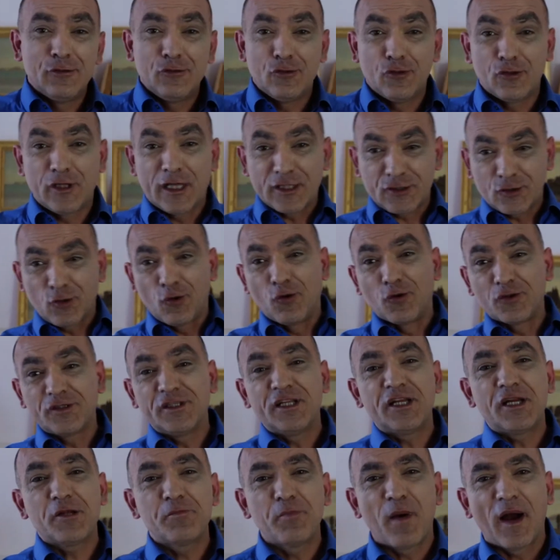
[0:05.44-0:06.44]
Now that's
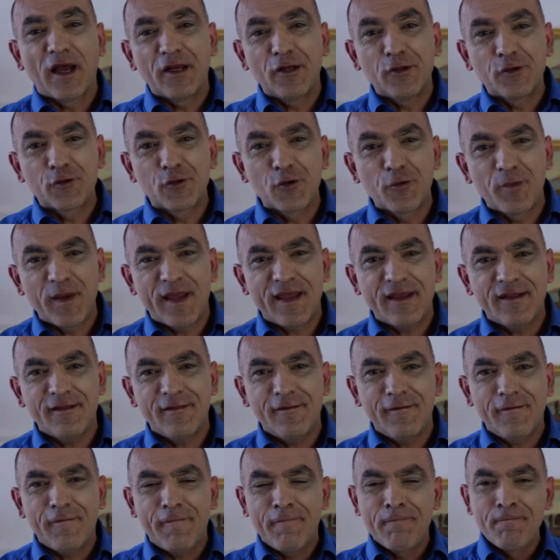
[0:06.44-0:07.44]
ordinary
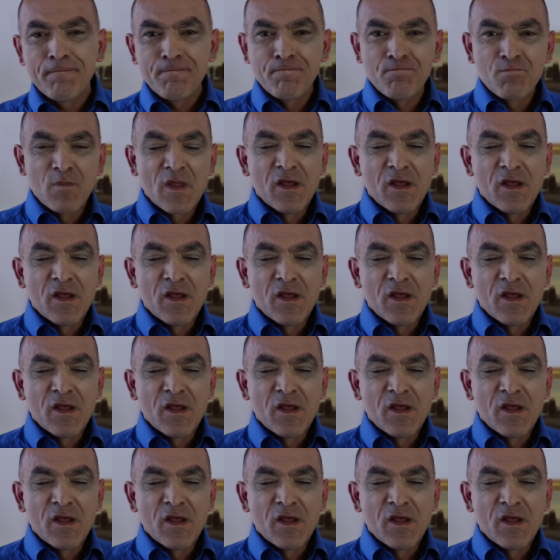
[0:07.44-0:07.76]
bilirubin.